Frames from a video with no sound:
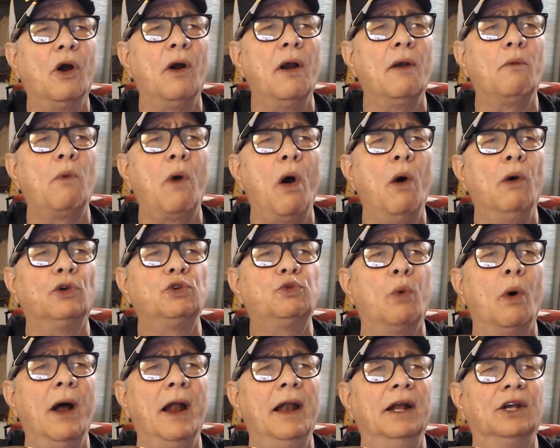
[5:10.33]

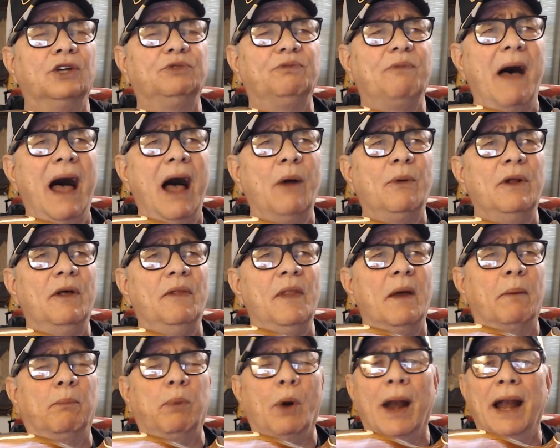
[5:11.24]
rosewood is found in the
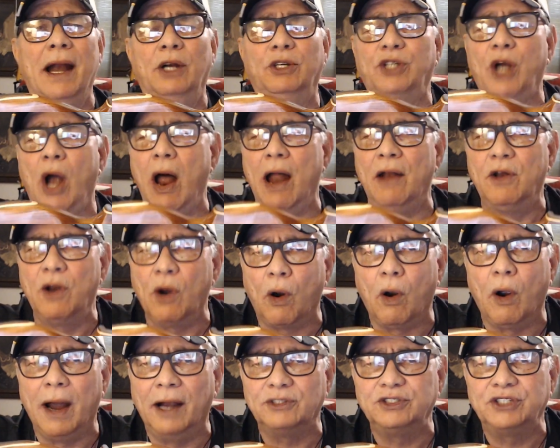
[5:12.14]
British
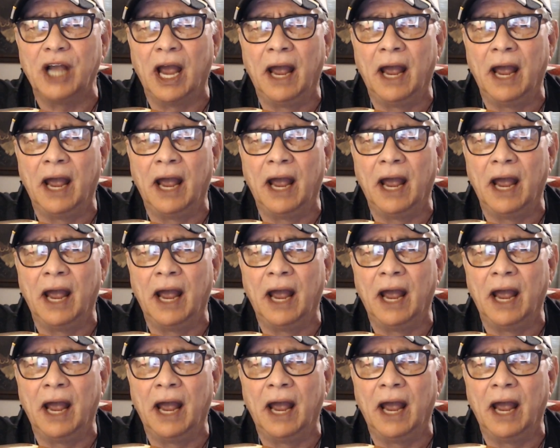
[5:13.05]
Honduras,